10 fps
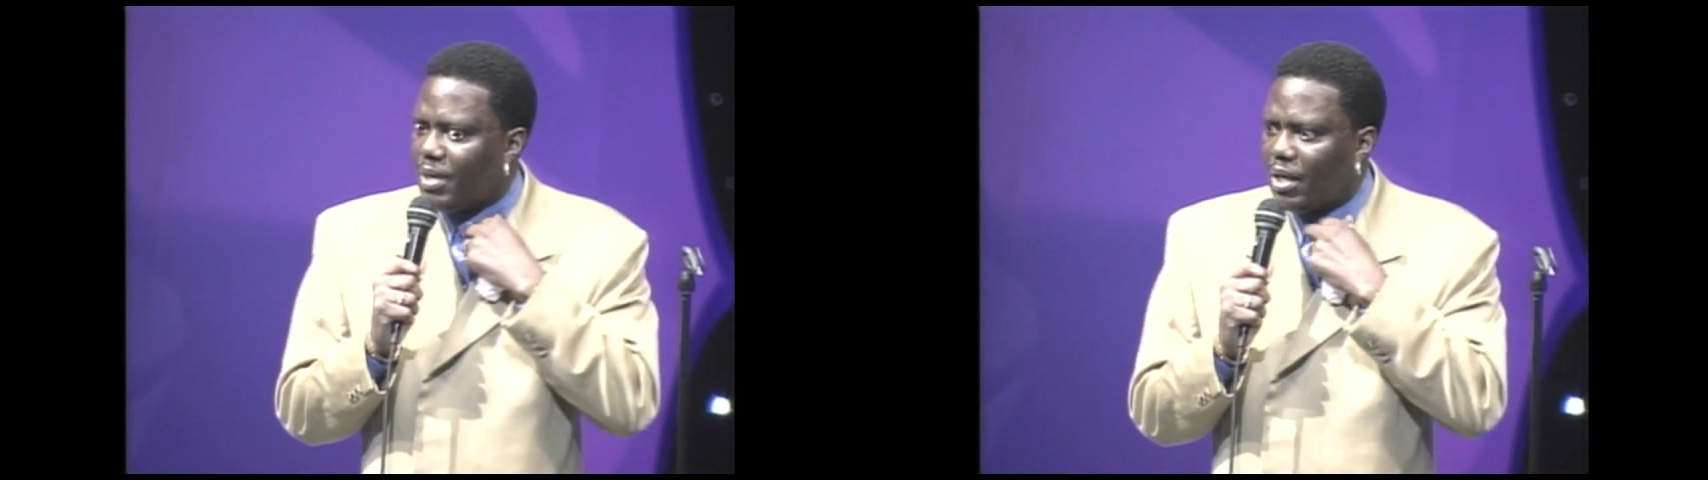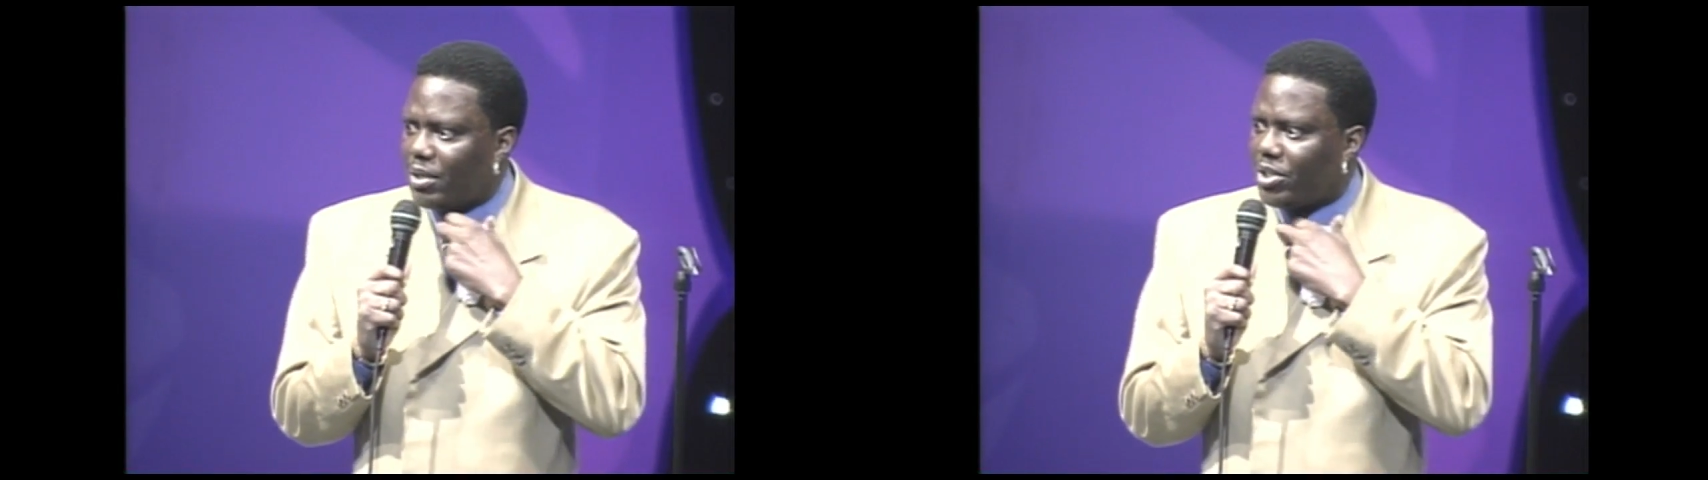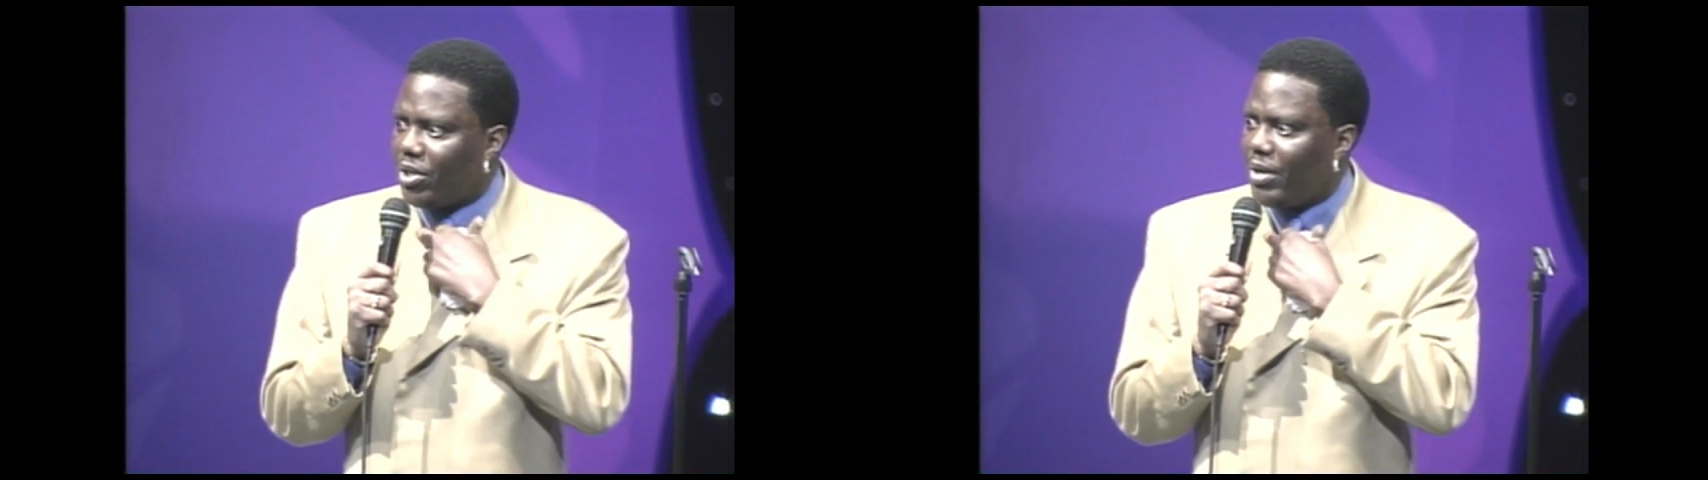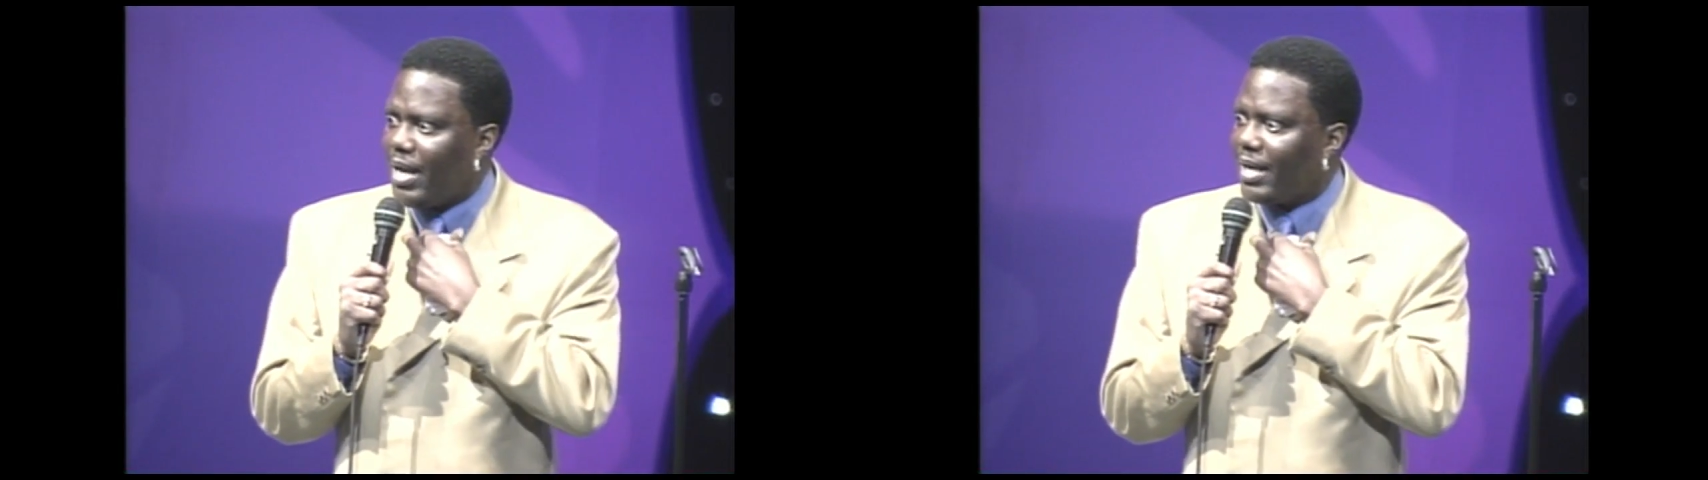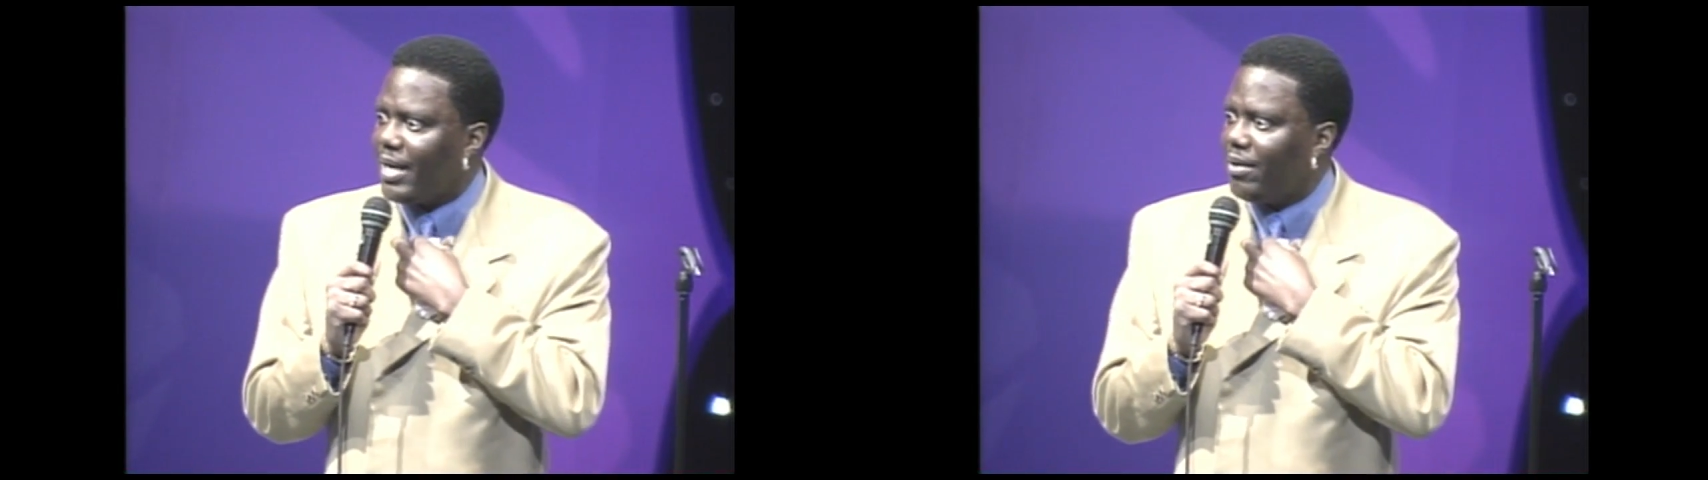color shirt
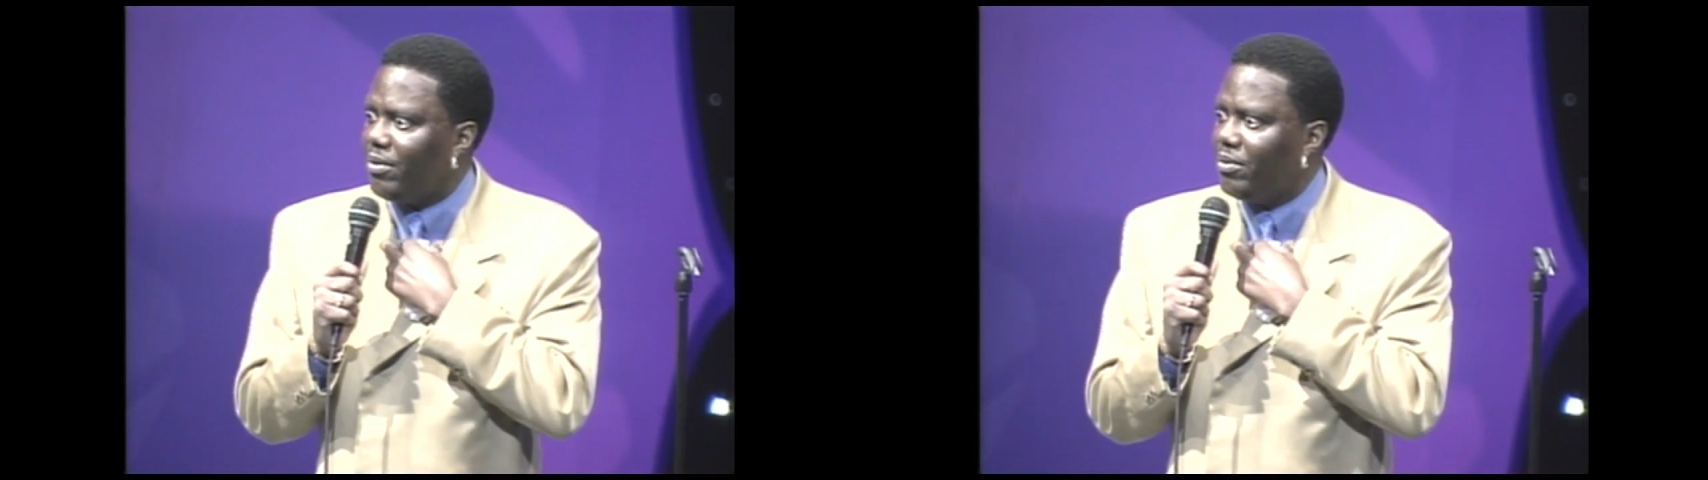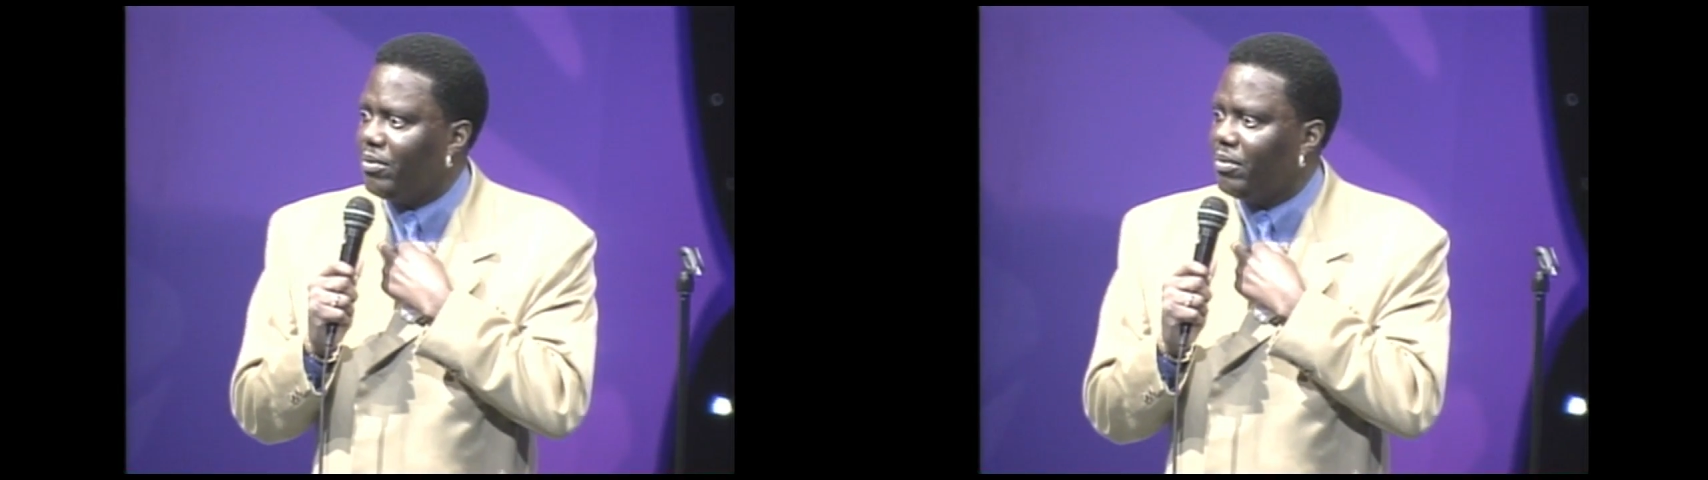I got on.